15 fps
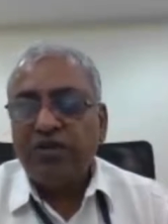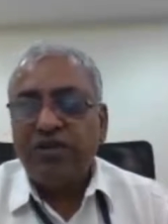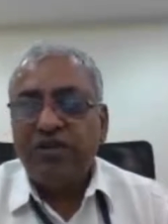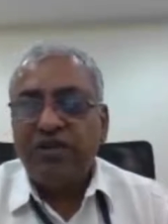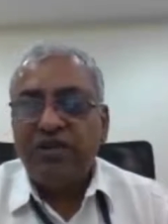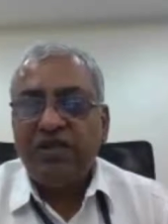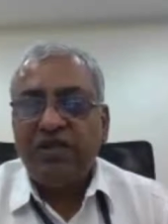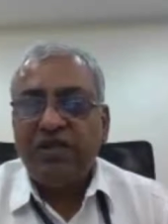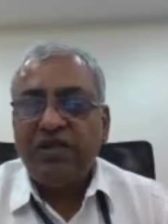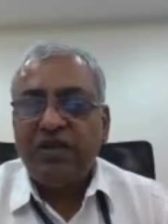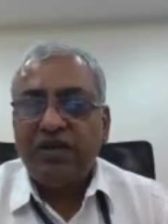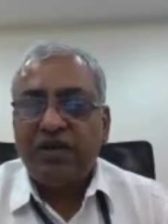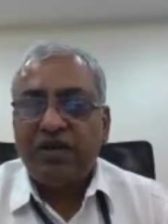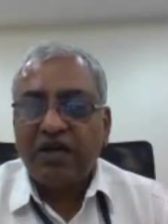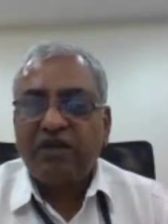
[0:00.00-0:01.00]
the
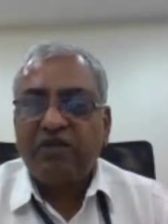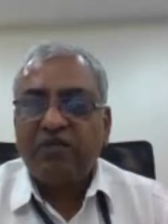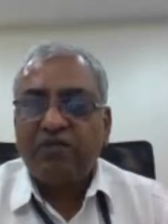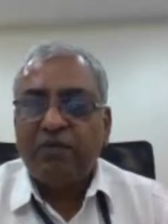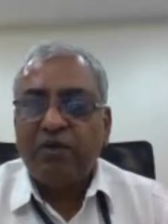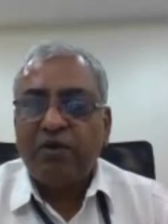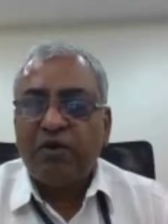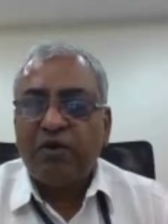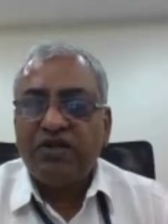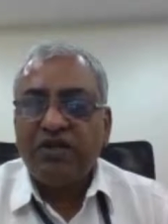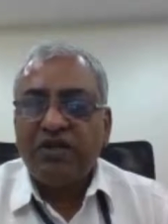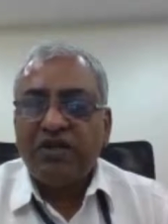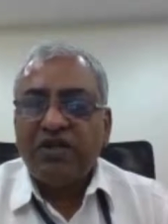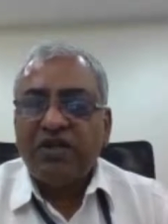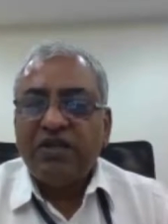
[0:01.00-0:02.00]
uh, cutoff
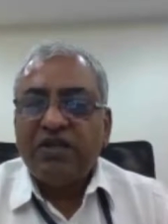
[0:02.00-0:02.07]
points.